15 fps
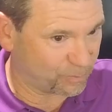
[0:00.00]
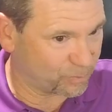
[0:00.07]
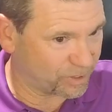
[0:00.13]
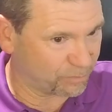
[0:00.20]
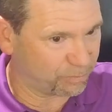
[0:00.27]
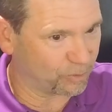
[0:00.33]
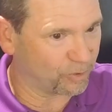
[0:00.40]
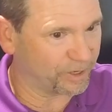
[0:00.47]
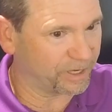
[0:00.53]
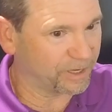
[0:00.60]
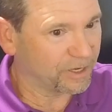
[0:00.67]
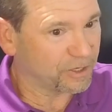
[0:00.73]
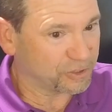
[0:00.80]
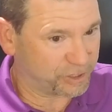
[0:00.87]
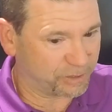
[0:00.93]
one employee.
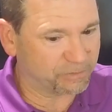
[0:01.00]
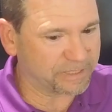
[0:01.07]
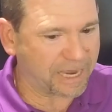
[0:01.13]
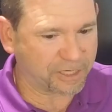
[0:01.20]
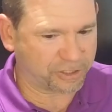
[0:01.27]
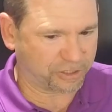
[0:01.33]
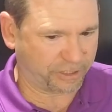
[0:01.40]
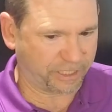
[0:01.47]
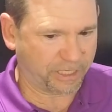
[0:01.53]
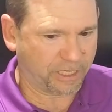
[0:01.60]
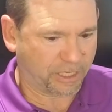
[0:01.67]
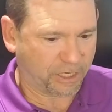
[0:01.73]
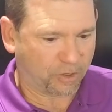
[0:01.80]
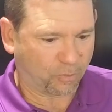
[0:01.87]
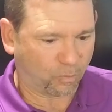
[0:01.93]
She was actually
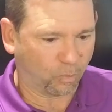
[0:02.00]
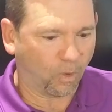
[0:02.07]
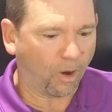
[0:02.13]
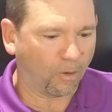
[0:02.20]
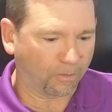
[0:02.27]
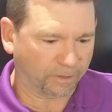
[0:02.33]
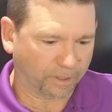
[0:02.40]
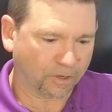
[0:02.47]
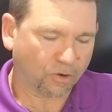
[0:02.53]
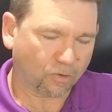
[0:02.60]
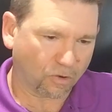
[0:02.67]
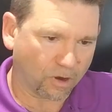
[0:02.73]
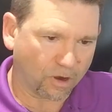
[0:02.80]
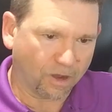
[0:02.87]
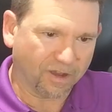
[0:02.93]
walked
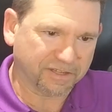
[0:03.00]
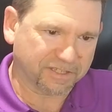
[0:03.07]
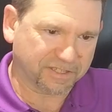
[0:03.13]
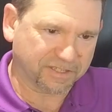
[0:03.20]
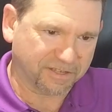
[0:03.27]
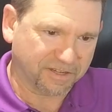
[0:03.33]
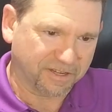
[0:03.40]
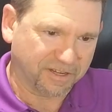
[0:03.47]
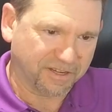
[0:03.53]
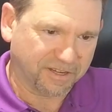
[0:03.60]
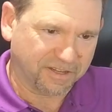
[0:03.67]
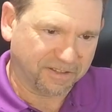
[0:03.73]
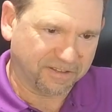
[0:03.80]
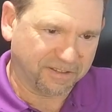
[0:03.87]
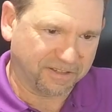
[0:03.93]
across
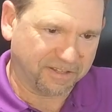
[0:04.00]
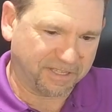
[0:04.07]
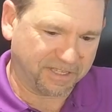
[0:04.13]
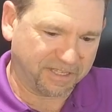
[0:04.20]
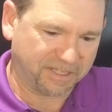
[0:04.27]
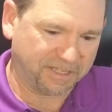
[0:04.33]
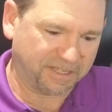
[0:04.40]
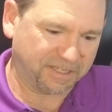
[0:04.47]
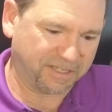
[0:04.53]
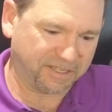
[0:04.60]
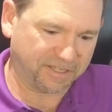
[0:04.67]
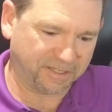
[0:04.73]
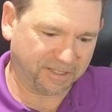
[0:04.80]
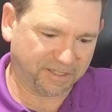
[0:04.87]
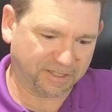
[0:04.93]

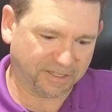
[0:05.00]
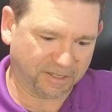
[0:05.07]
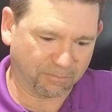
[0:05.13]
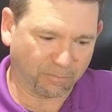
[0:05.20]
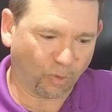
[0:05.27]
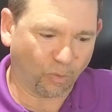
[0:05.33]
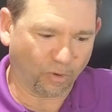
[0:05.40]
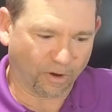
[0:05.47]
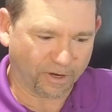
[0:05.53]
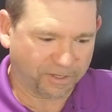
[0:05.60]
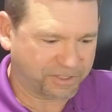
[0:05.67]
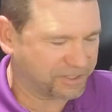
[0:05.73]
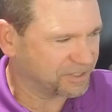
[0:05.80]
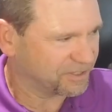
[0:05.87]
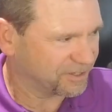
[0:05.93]
the
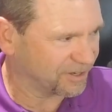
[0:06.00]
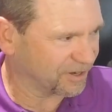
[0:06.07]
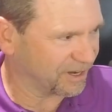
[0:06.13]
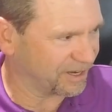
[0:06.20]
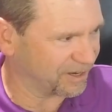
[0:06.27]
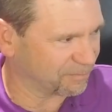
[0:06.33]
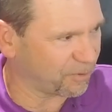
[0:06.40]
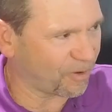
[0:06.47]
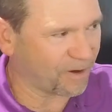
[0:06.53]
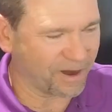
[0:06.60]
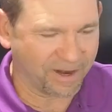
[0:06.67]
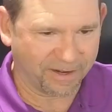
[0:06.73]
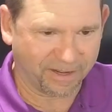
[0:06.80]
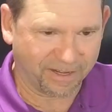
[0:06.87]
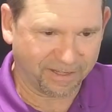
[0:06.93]
boards in
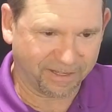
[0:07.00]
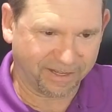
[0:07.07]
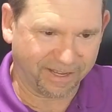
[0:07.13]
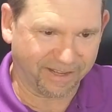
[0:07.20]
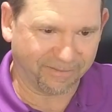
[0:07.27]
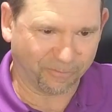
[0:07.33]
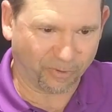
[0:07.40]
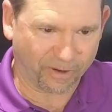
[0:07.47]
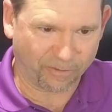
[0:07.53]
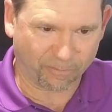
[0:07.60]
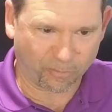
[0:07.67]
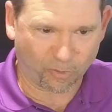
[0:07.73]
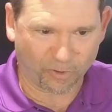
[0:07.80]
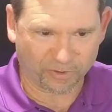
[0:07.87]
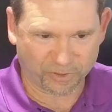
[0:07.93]
when
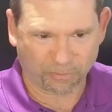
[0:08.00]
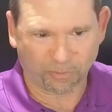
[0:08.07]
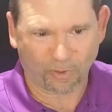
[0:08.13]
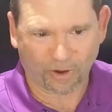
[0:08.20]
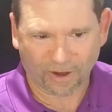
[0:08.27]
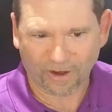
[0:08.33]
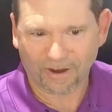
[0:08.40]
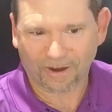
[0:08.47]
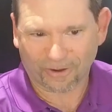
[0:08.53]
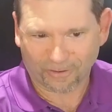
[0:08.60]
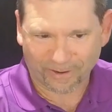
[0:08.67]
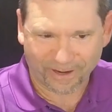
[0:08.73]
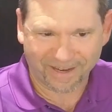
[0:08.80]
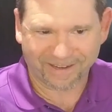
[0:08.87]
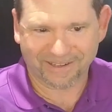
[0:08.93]
they're still pouring
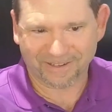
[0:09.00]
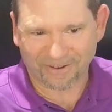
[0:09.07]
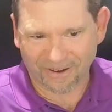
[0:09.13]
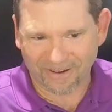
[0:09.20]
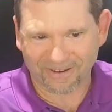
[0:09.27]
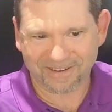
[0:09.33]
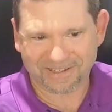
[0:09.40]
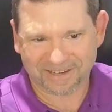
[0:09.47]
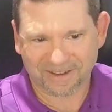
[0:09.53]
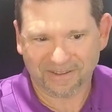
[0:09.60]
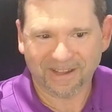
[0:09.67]
concrete and dirt and stuff